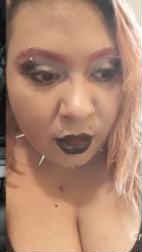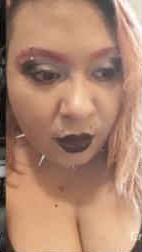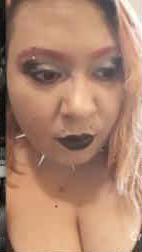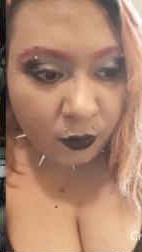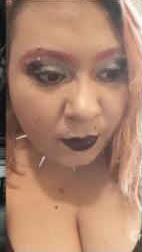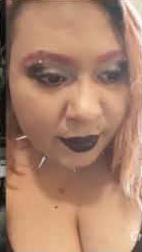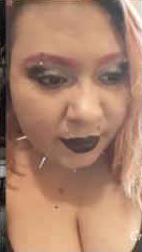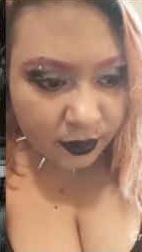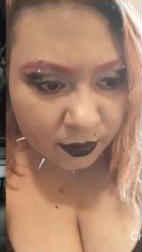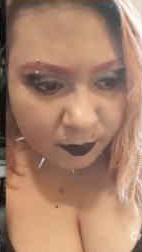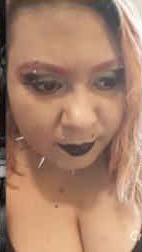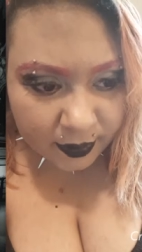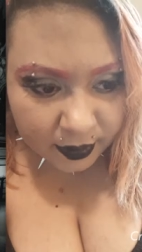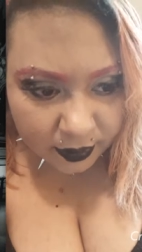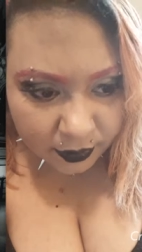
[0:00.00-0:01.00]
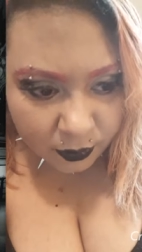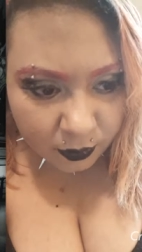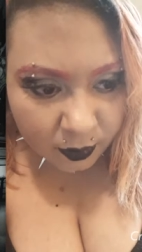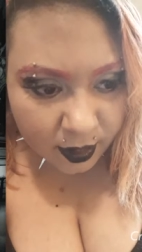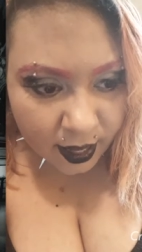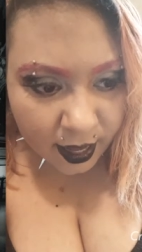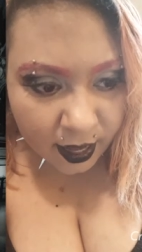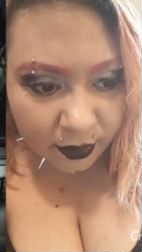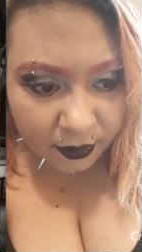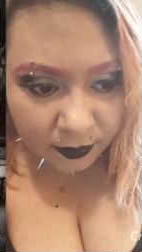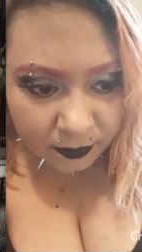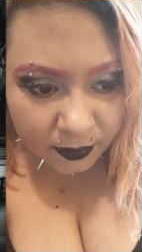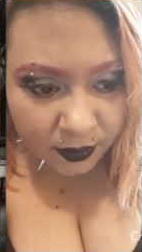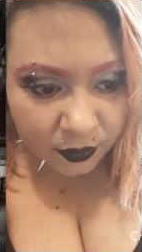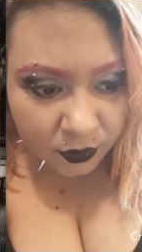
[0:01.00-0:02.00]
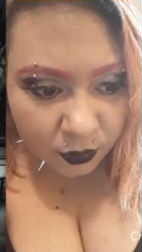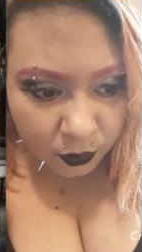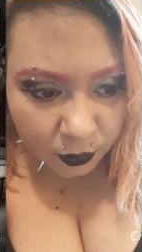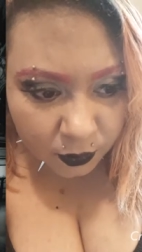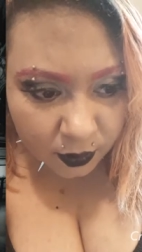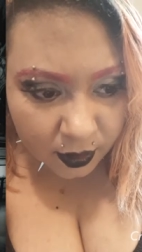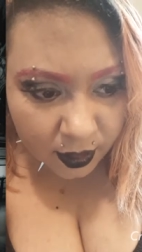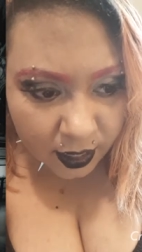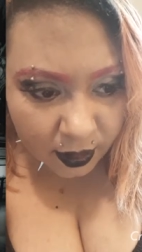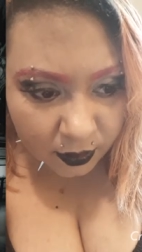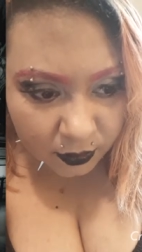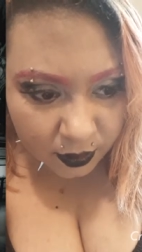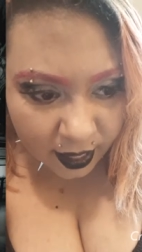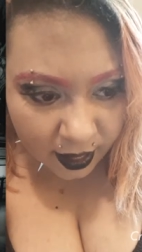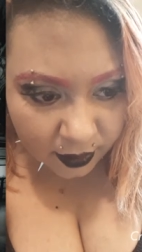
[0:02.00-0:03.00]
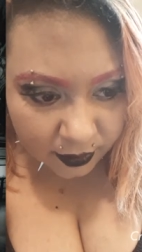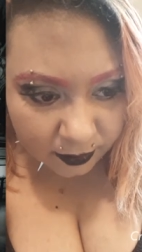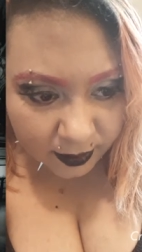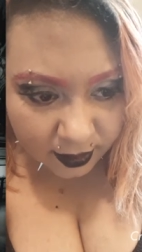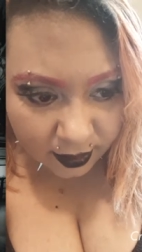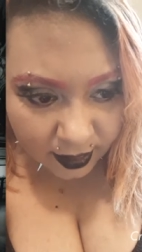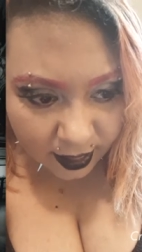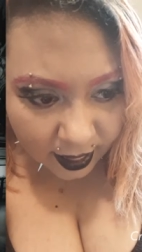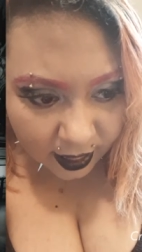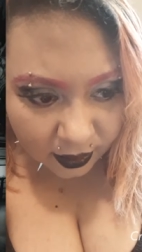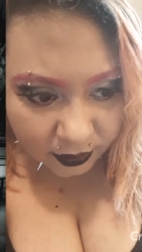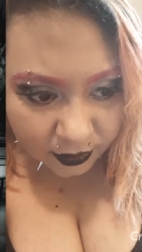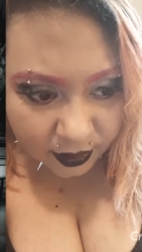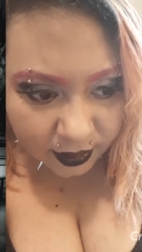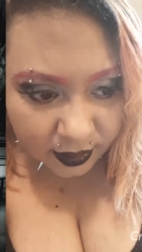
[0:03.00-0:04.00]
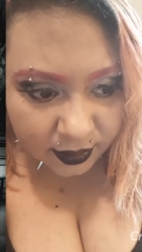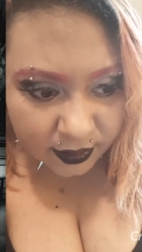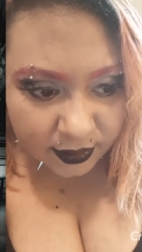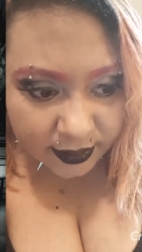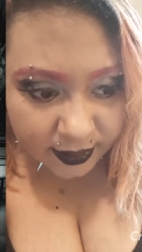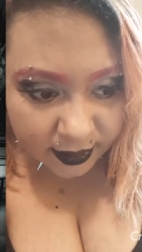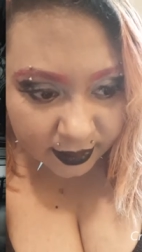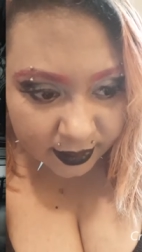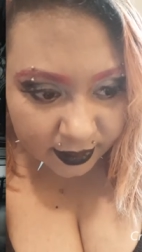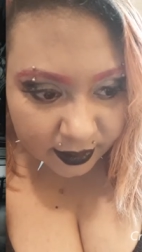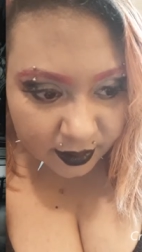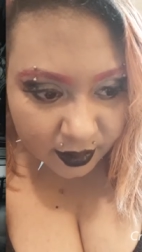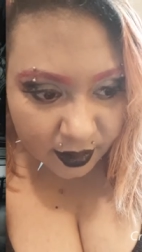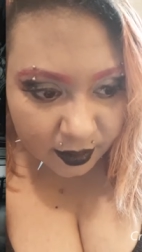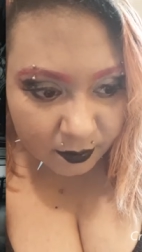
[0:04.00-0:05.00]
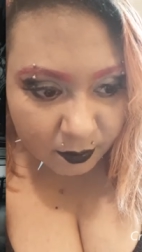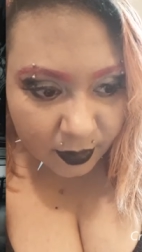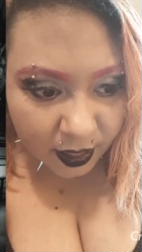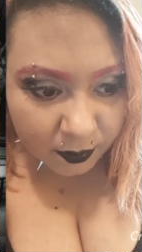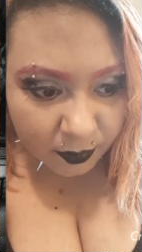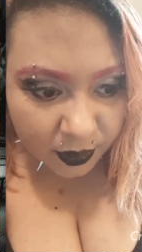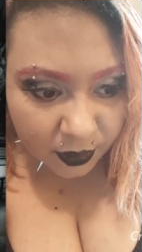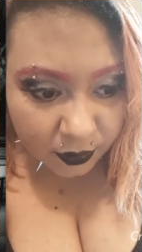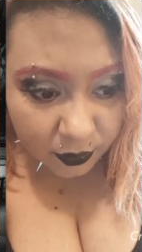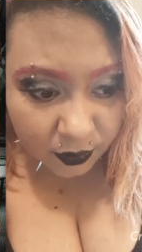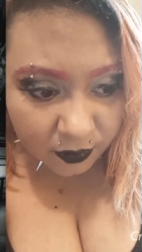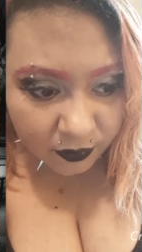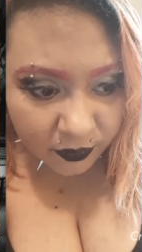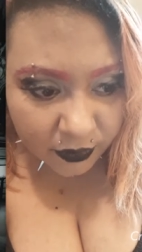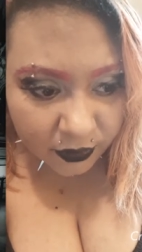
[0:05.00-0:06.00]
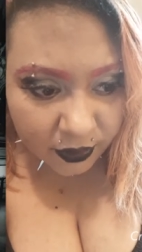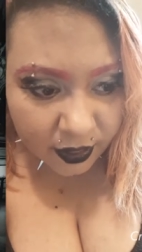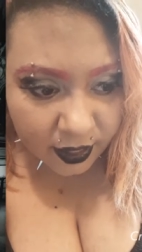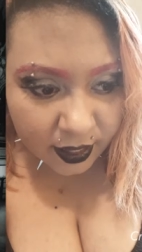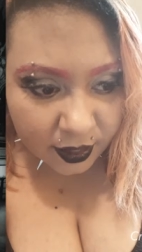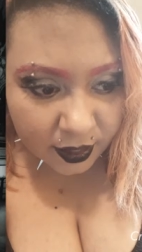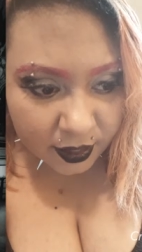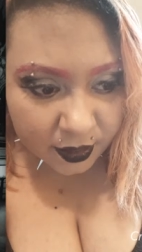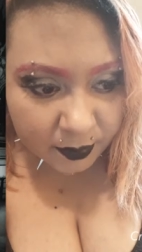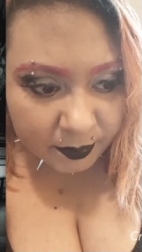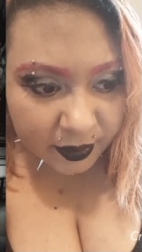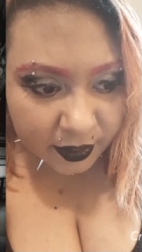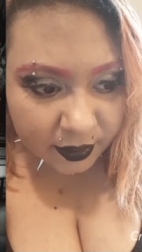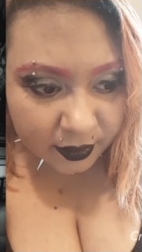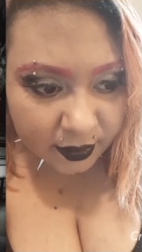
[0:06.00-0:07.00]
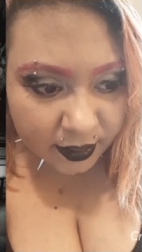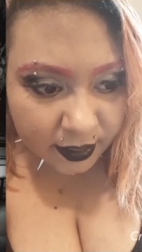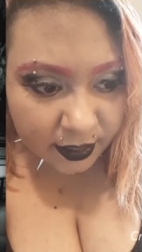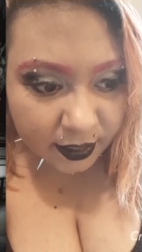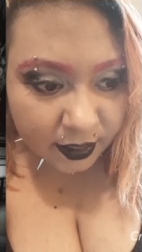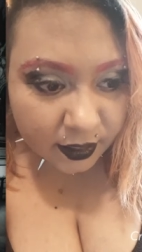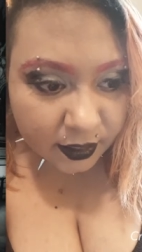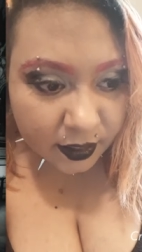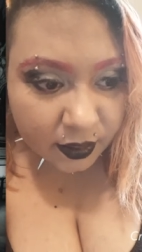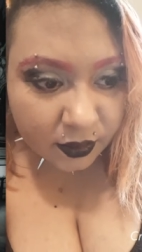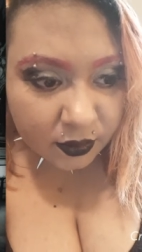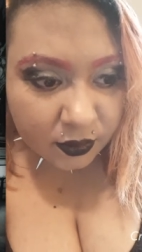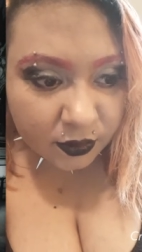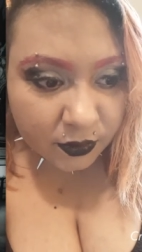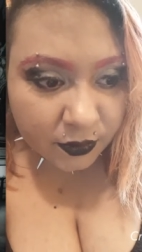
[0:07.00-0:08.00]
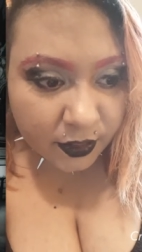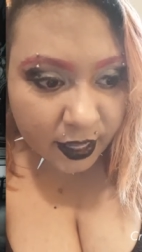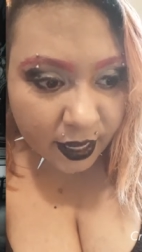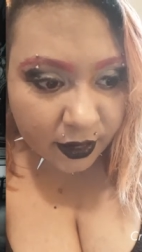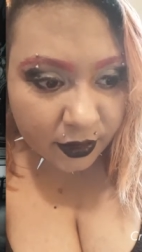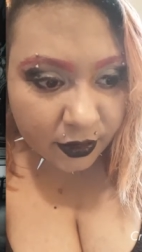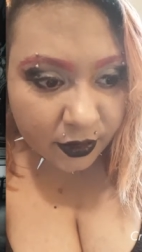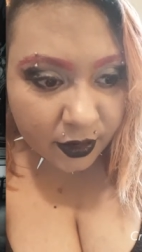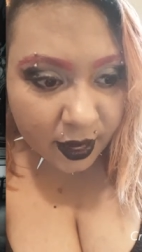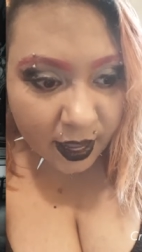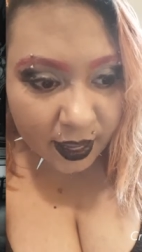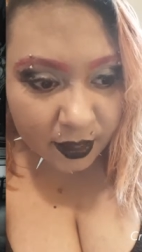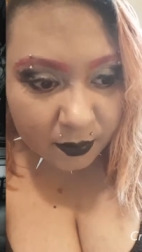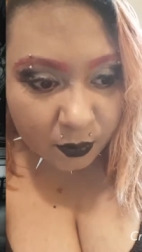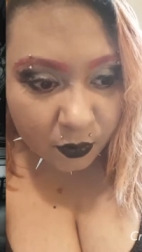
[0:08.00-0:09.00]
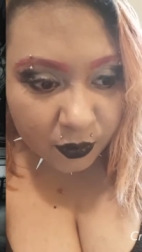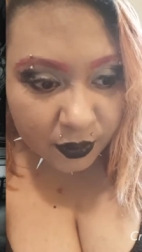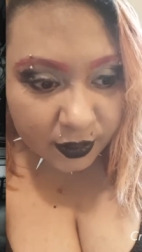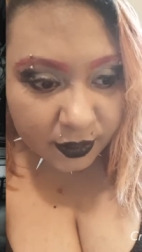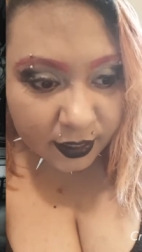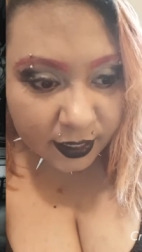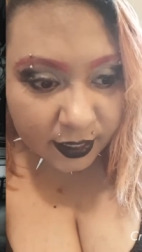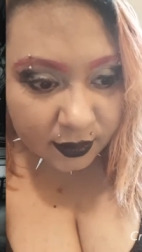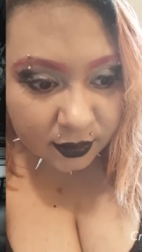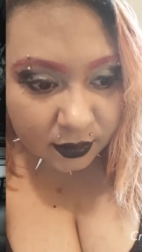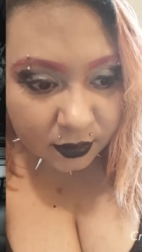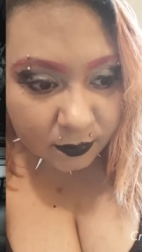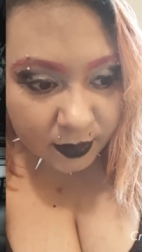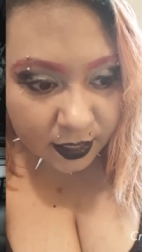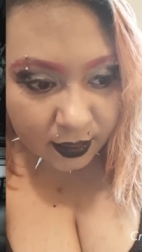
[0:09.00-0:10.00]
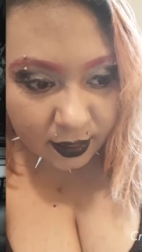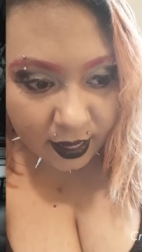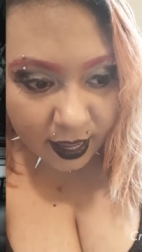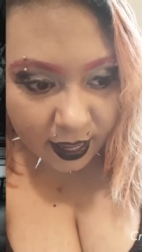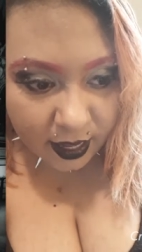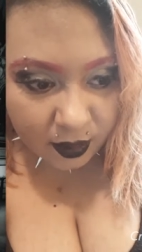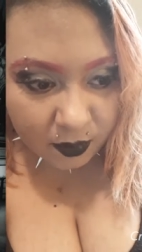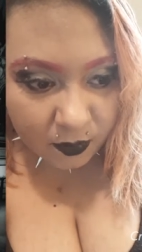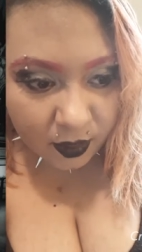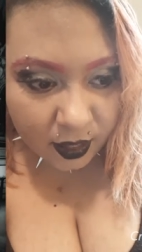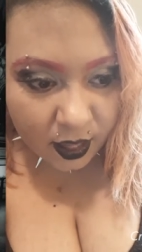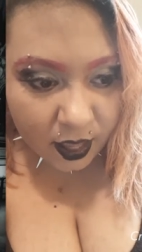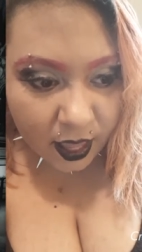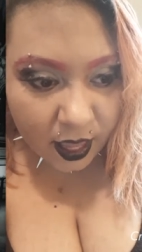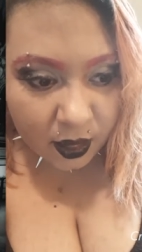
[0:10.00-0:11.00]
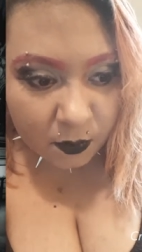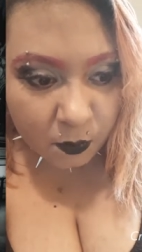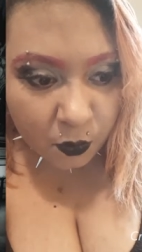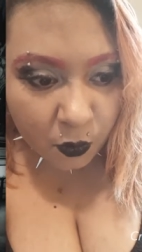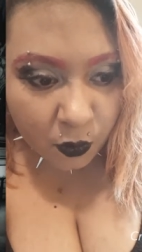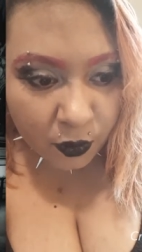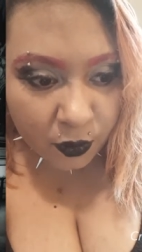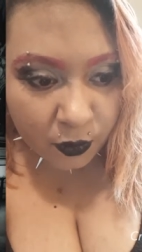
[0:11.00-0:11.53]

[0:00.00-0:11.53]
a wind blew out of control, out of a cloud, chilling my beautiful Annabel Lee, so that her highborn kinsmen came and bore